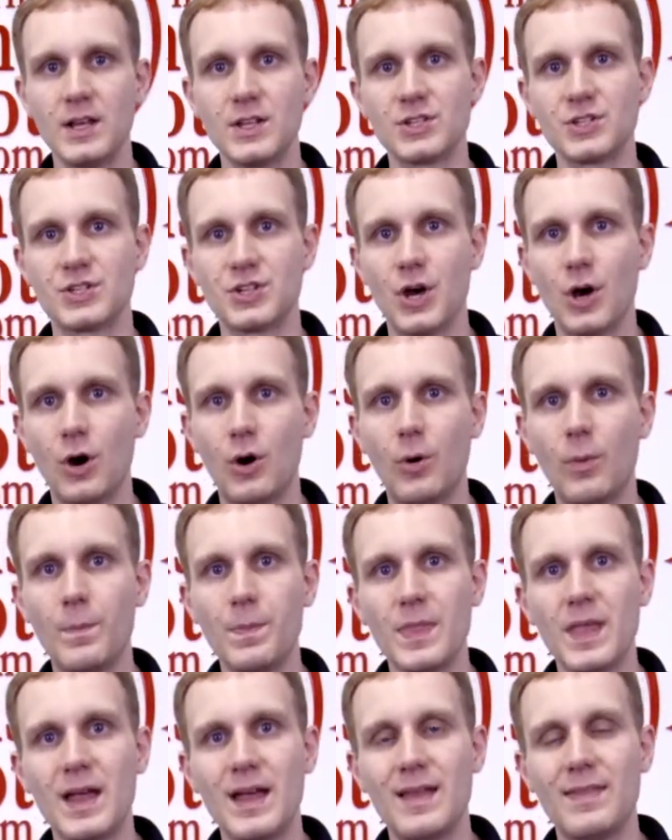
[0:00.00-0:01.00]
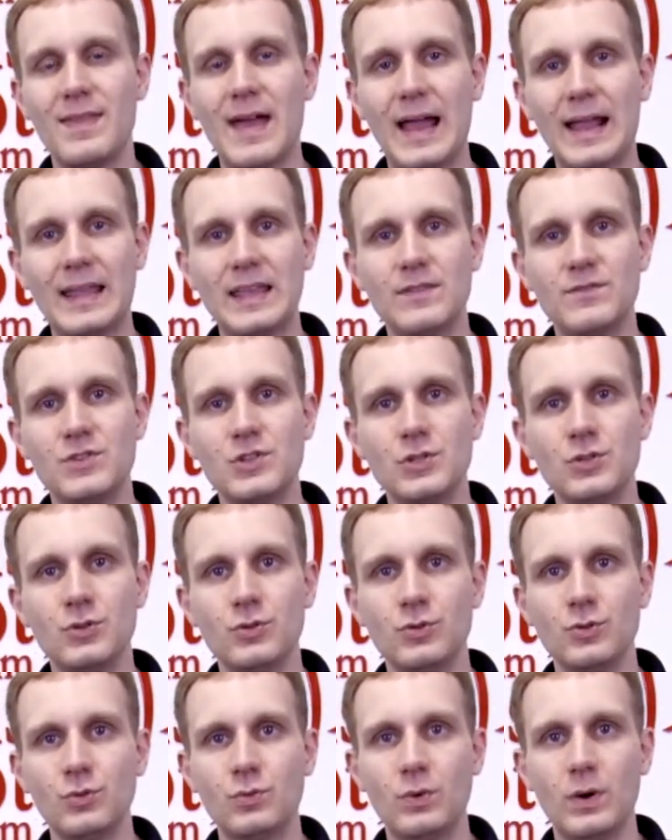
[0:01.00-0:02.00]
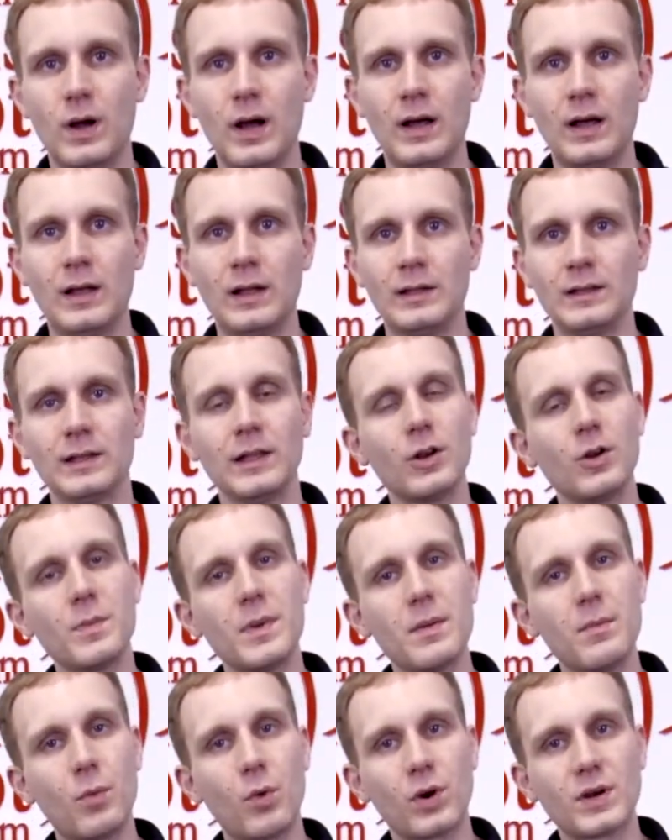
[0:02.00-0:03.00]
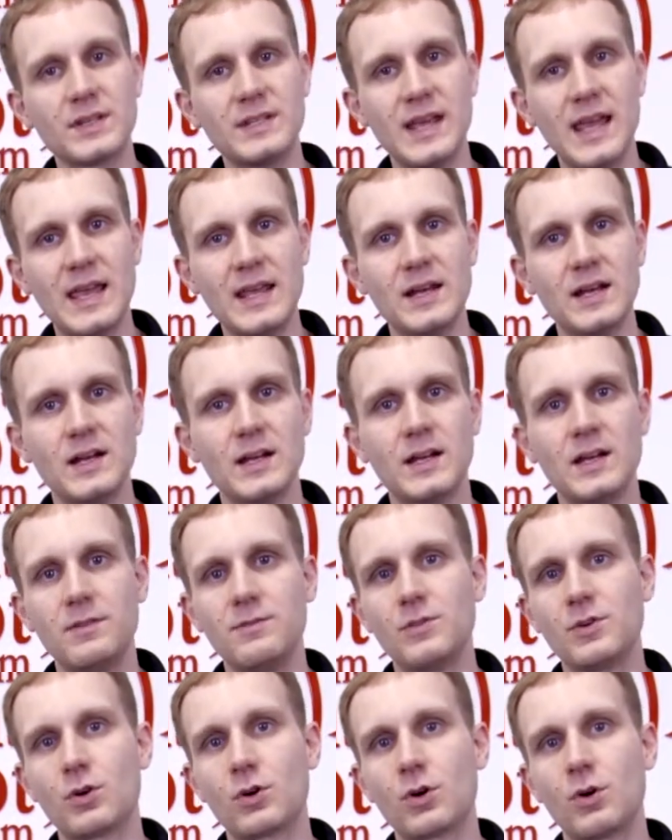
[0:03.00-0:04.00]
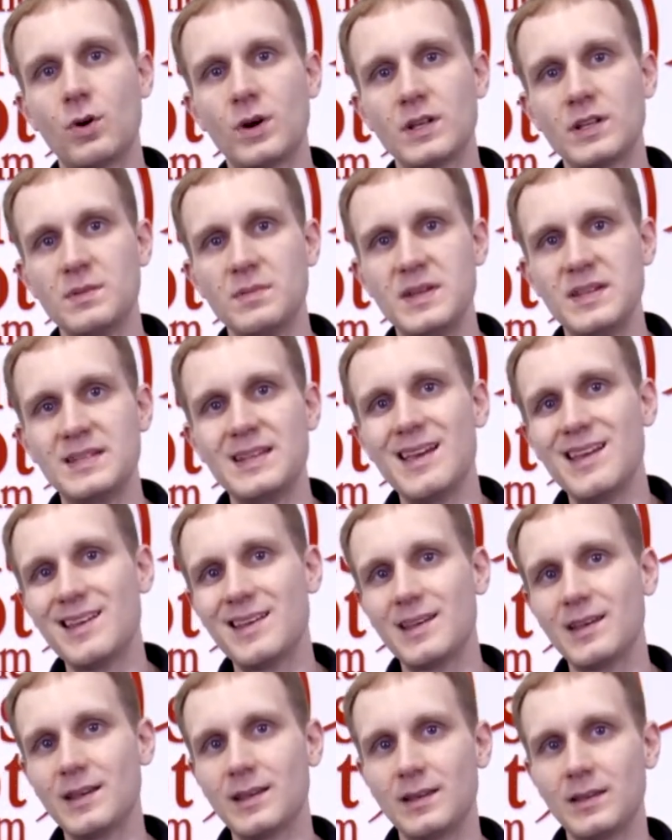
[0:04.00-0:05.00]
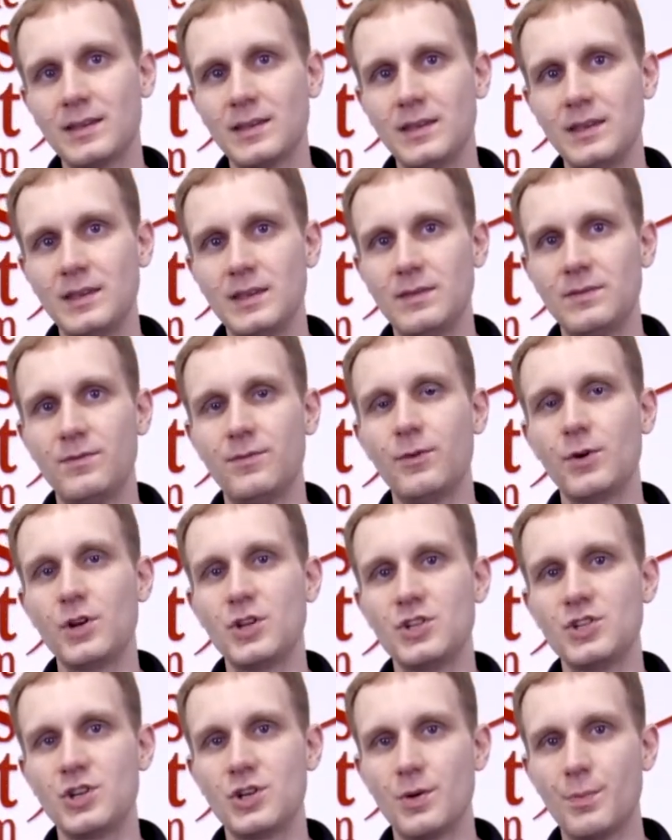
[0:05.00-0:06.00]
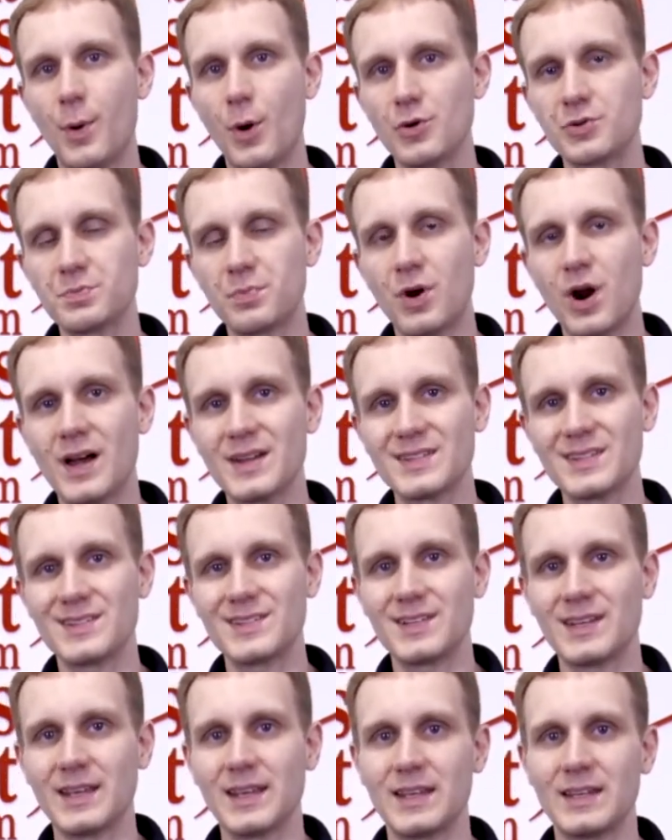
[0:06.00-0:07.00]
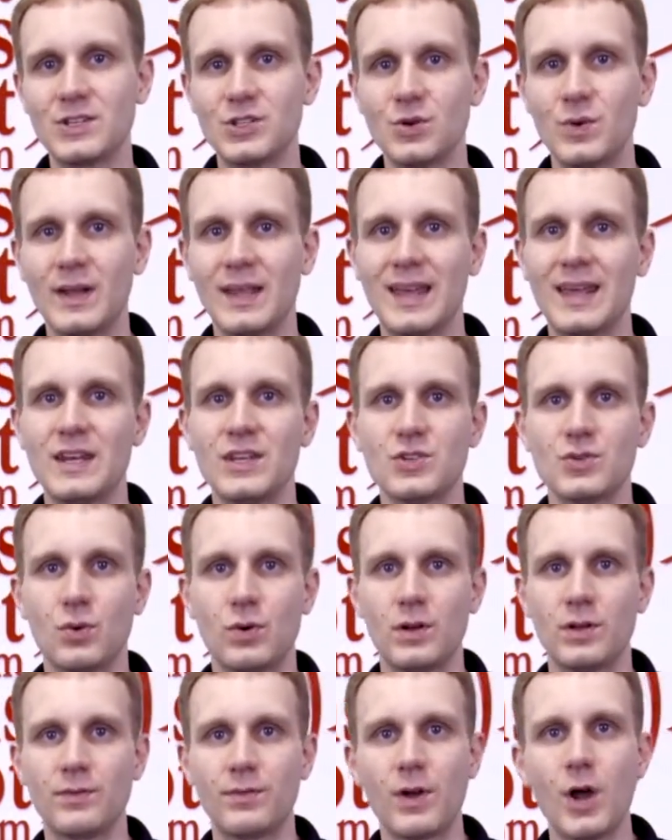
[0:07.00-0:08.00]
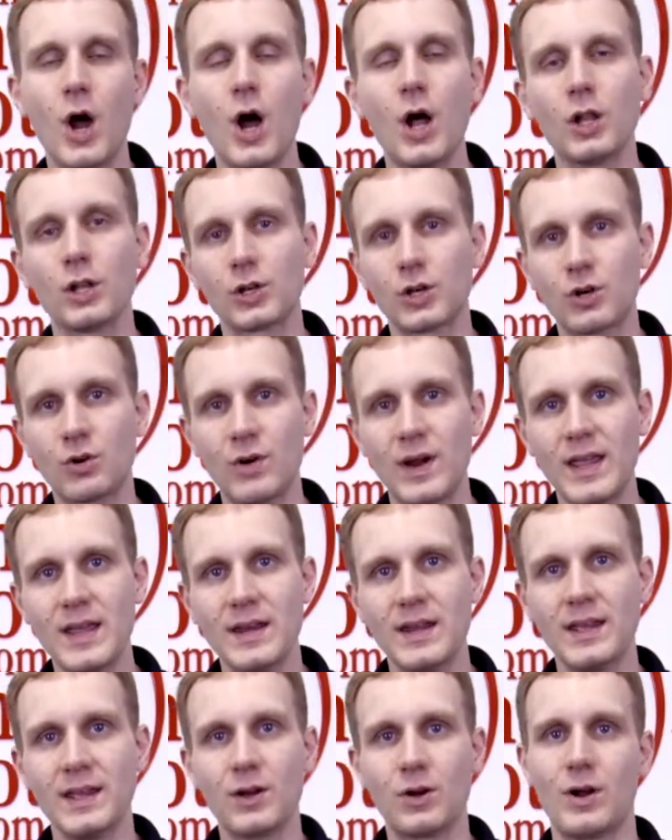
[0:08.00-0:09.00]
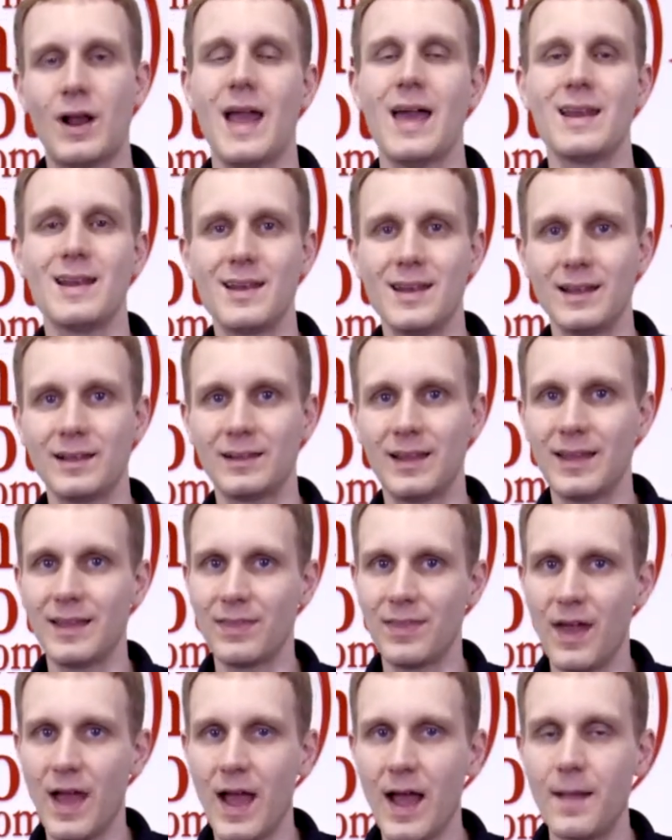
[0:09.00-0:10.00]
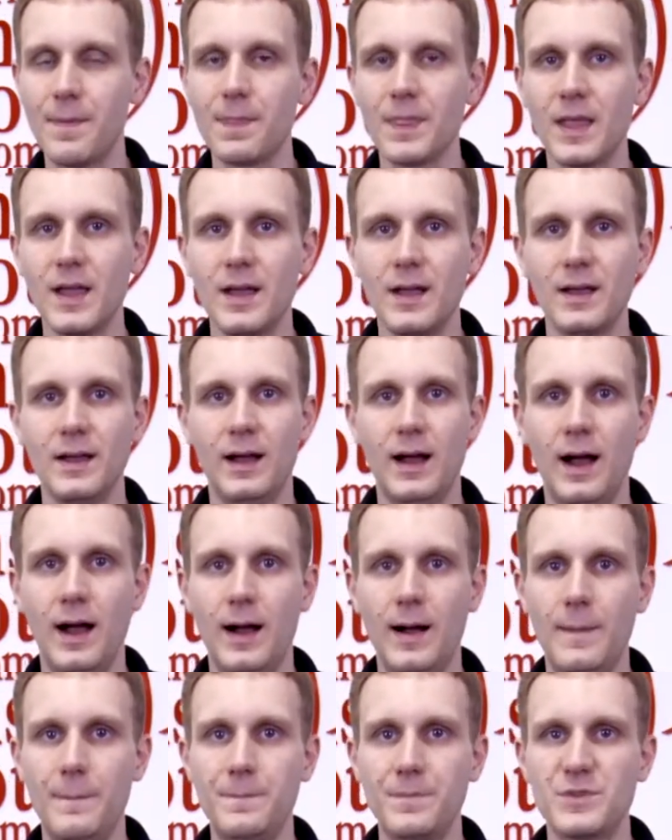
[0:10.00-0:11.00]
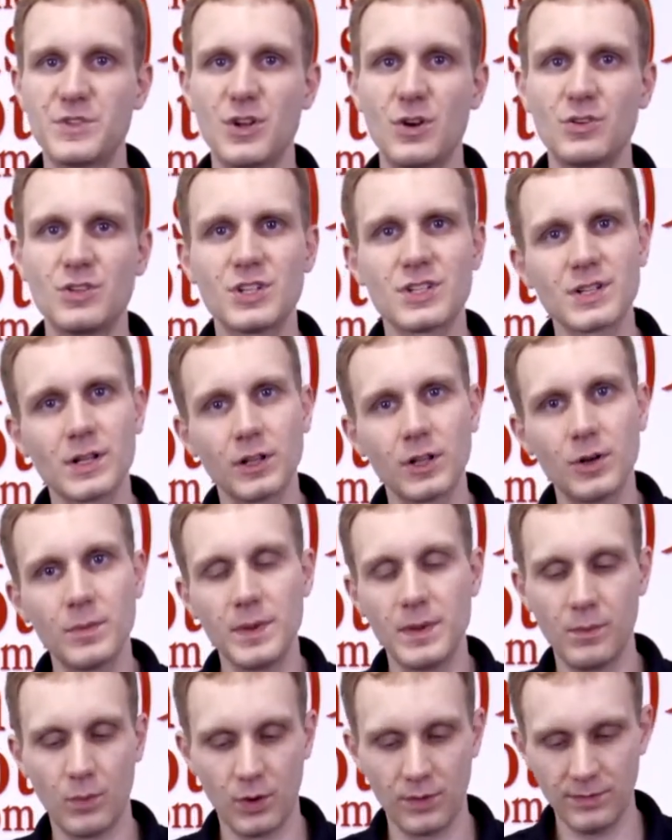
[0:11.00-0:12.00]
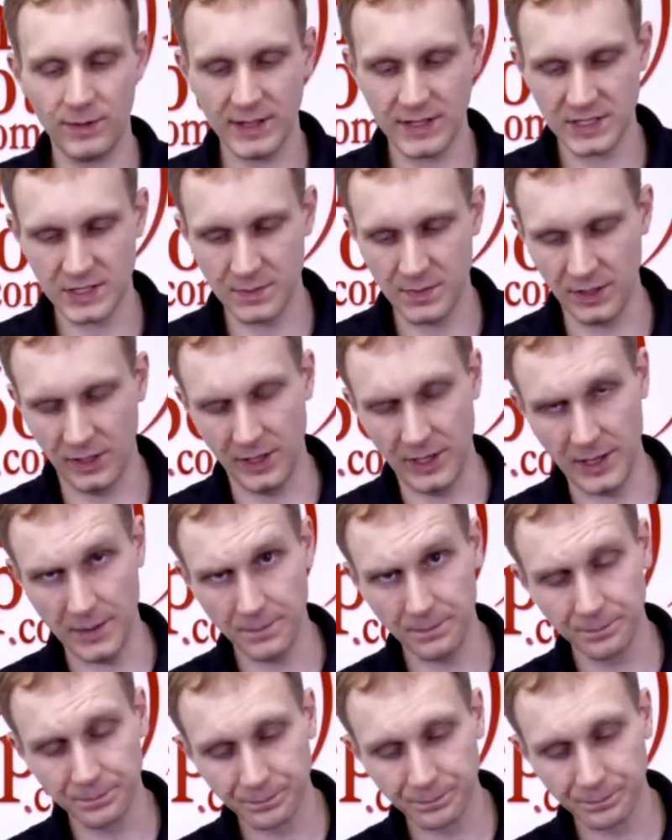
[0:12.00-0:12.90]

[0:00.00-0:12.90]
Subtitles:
So that gives you a little bit more data if you're going to be taking the footage into post-processing and doing any sort of color grading or editing like that. So just a little bit more flexibility.